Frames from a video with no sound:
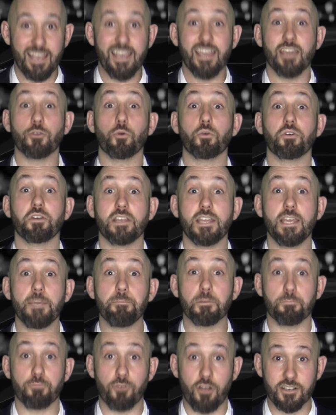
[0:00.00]
in order to keep
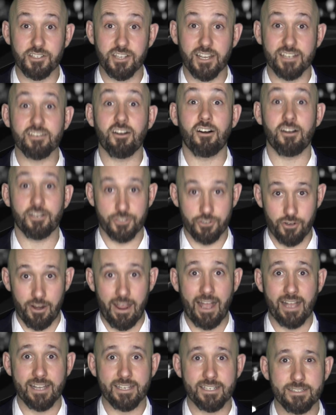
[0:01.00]
the project on
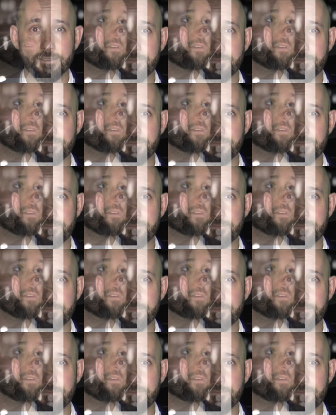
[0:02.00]
track.